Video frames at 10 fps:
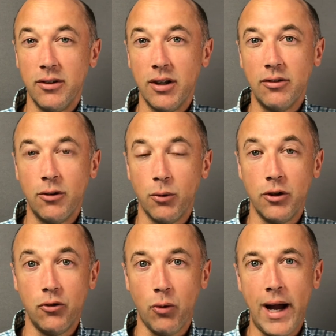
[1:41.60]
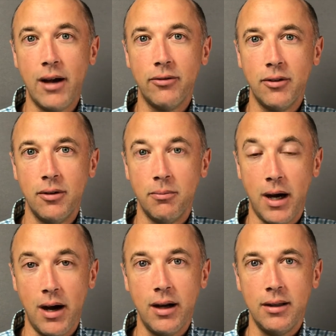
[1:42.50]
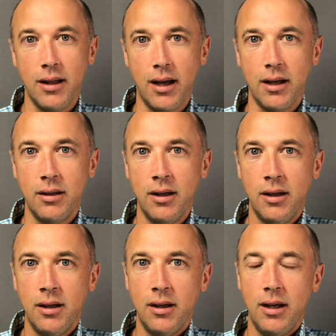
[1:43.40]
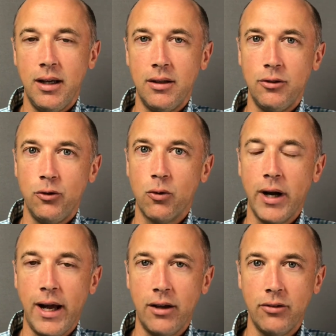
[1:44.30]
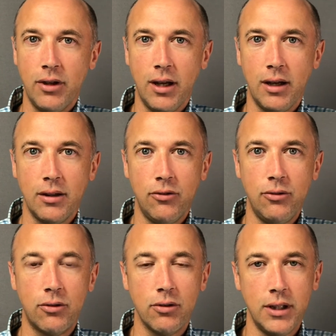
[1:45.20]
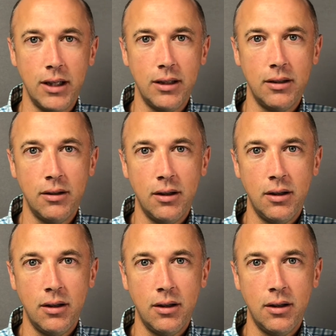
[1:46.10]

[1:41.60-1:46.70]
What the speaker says: essentially want to draft behind that, and your hashtag that you create,